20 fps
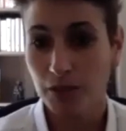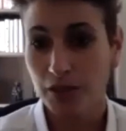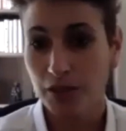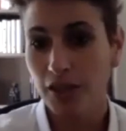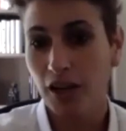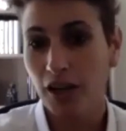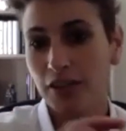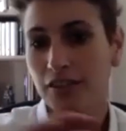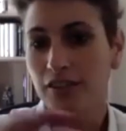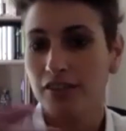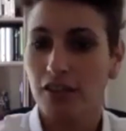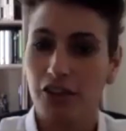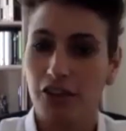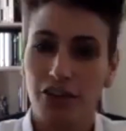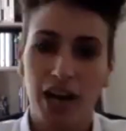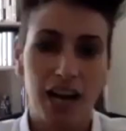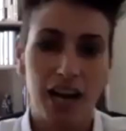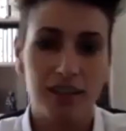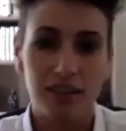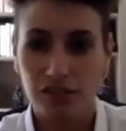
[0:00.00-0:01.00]
but not this
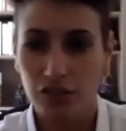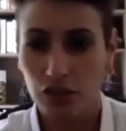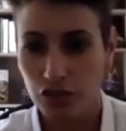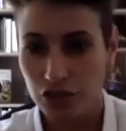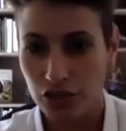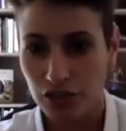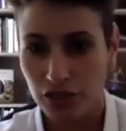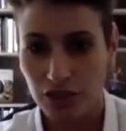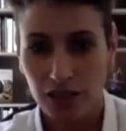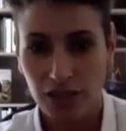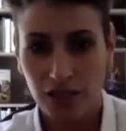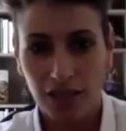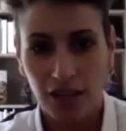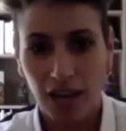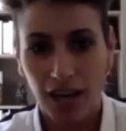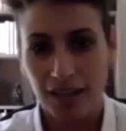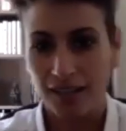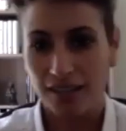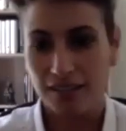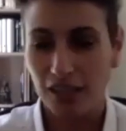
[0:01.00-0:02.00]
other highly social,
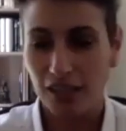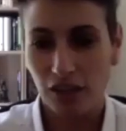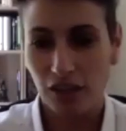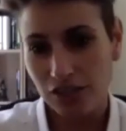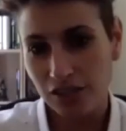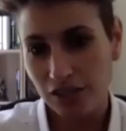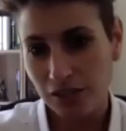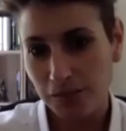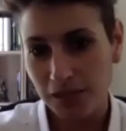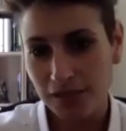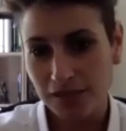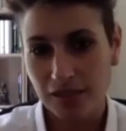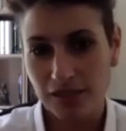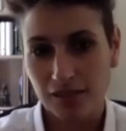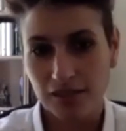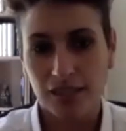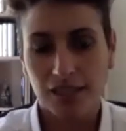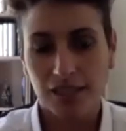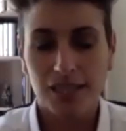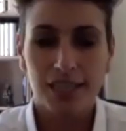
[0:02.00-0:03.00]
highly intelligent
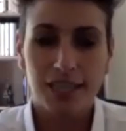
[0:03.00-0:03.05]
species.